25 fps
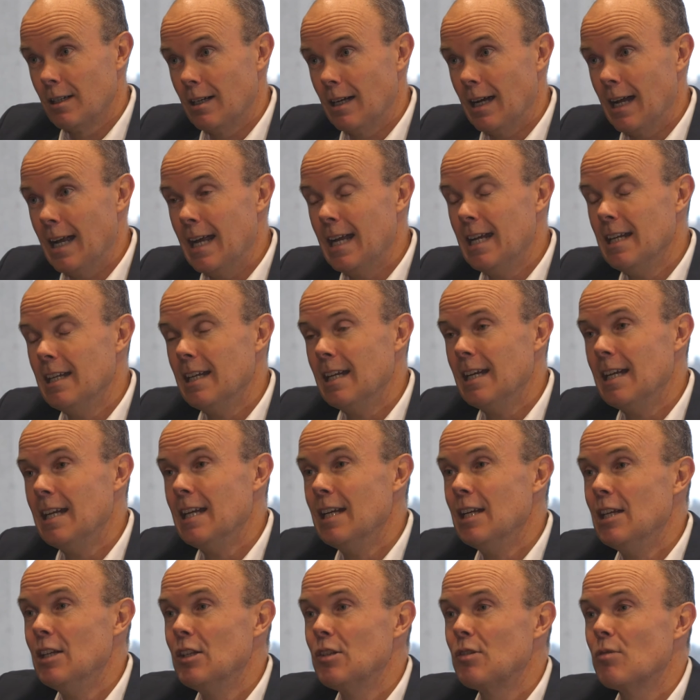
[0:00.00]
it
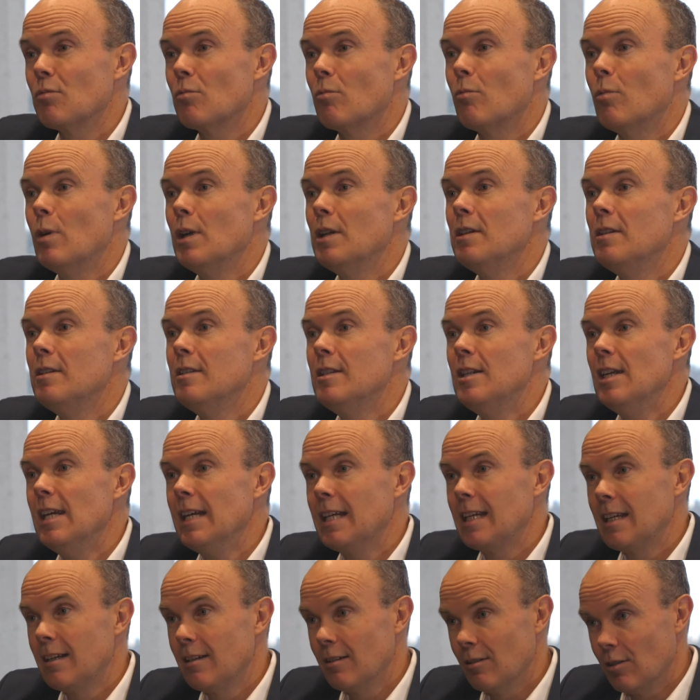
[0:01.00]
is
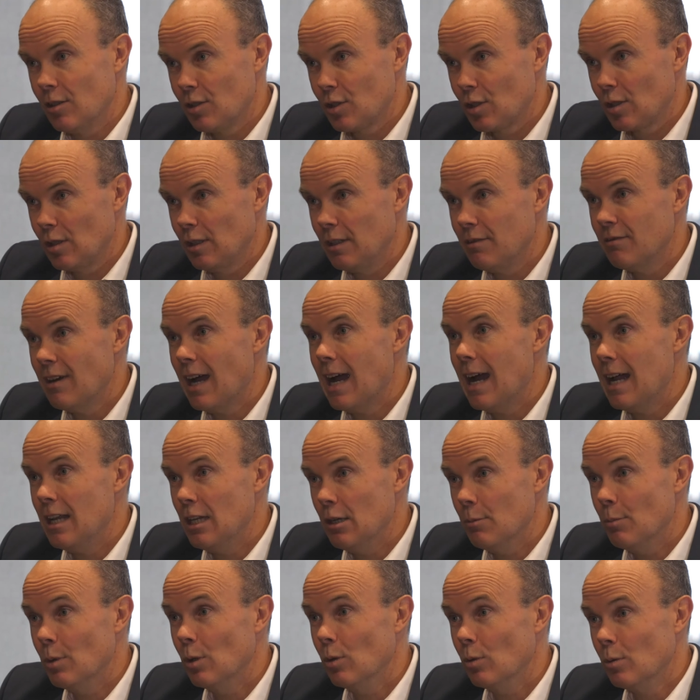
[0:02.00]
ridiculously
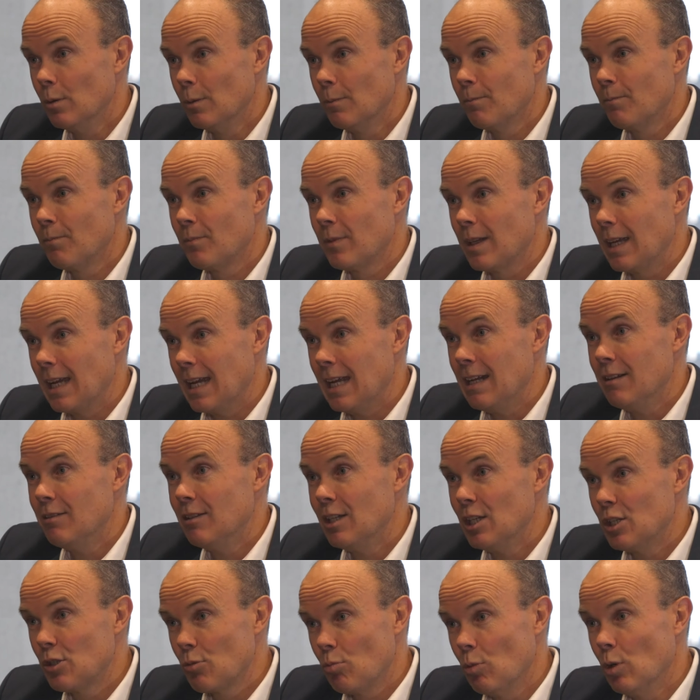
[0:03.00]
valuable in
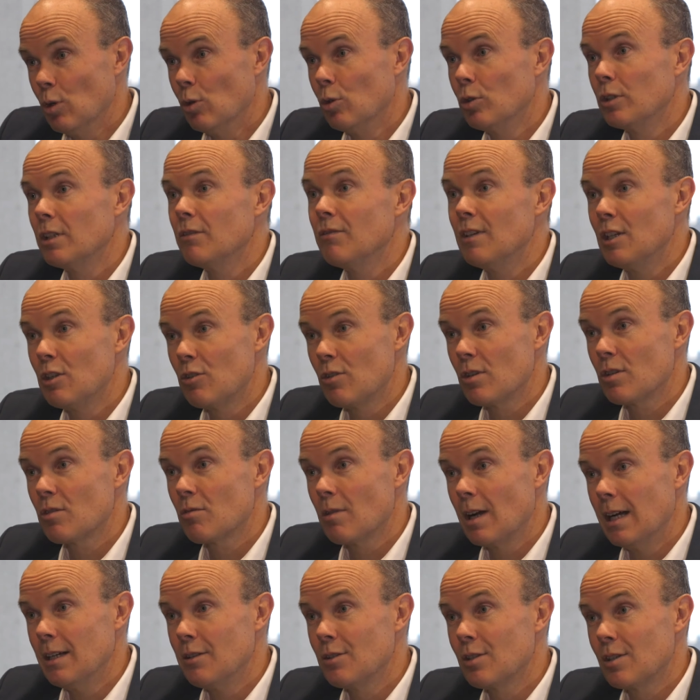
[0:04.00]
this world of interest
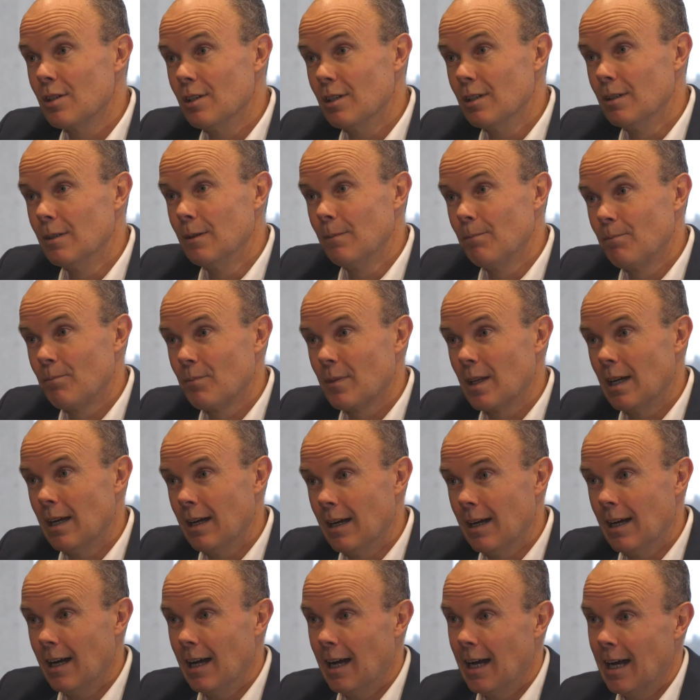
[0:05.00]
rates
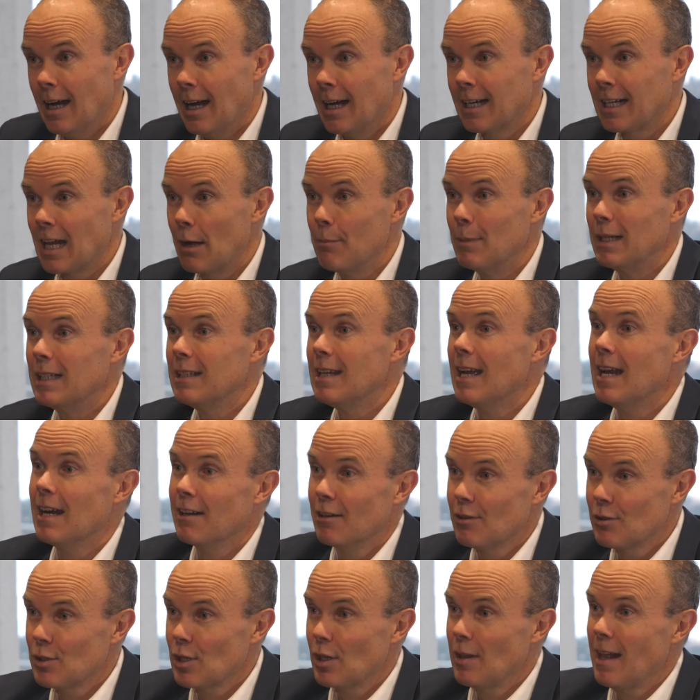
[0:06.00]
are coming down.
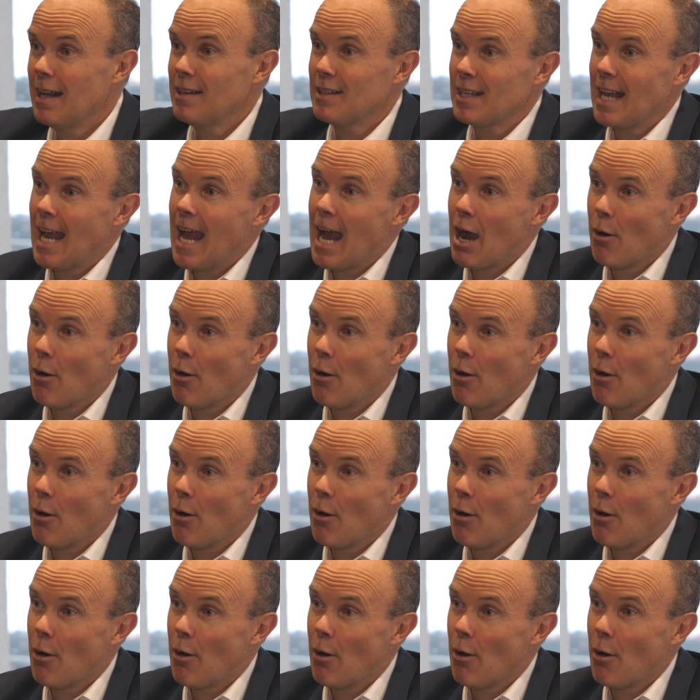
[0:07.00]
And so that's how